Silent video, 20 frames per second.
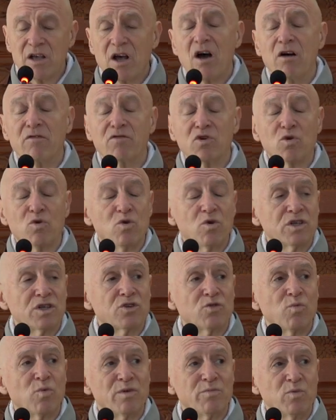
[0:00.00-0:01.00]
Of
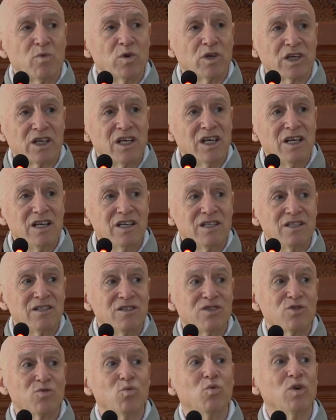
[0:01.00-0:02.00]
course, when we're
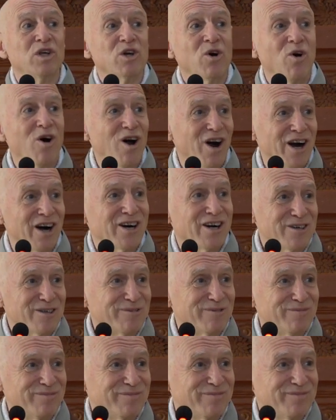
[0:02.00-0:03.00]
kids, we are,
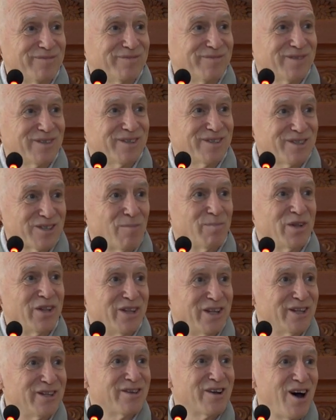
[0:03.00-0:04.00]
some of
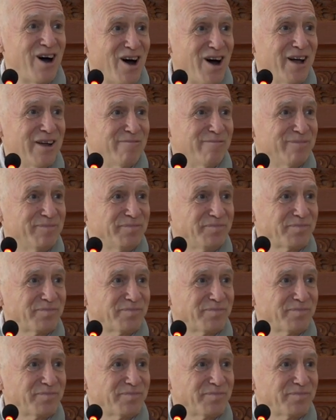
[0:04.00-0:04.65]
the time.